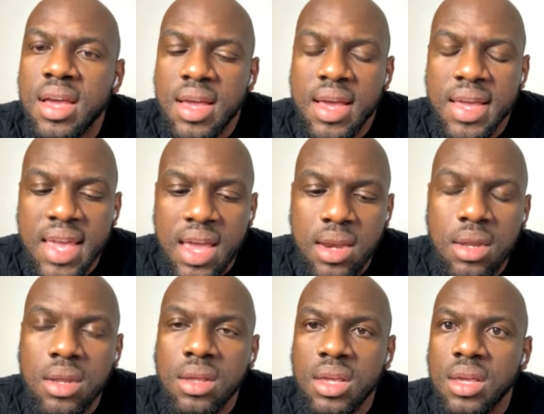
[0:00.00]

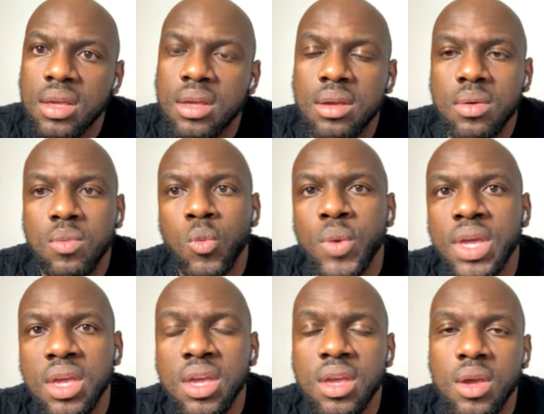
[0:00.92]
again,
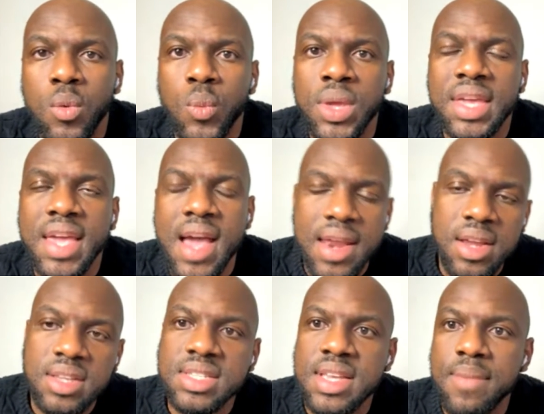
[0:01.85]
we can
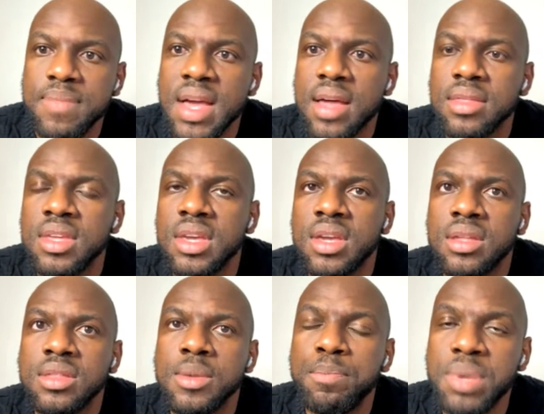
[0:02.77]
accept that the
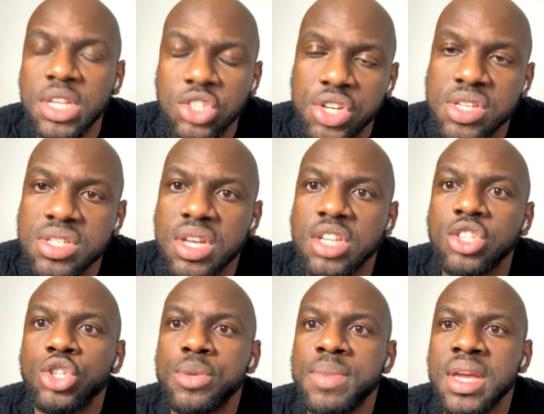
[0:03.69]
pitches in
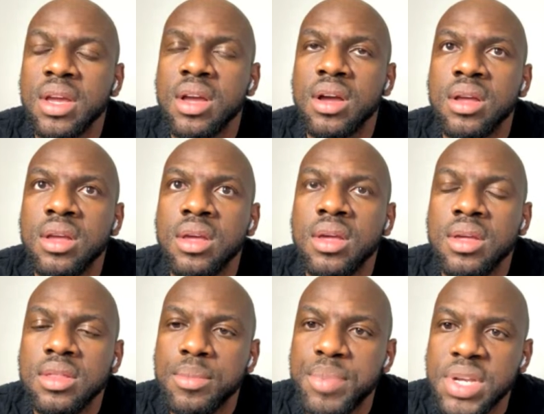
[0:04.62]
Jamaica,
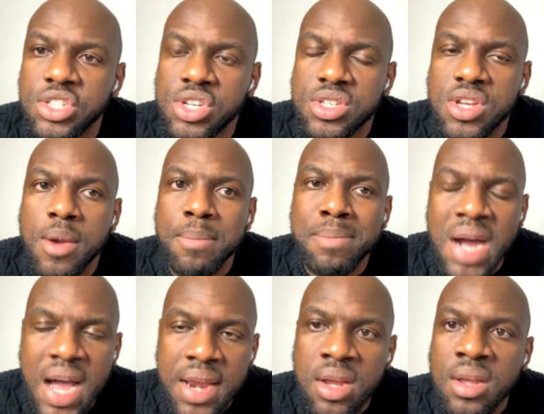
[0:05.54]
the pitches are
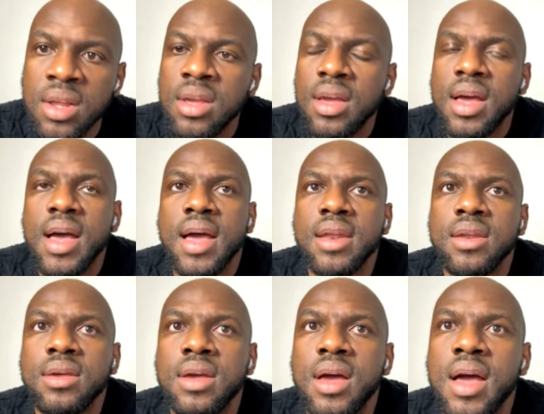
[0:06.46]
bad, and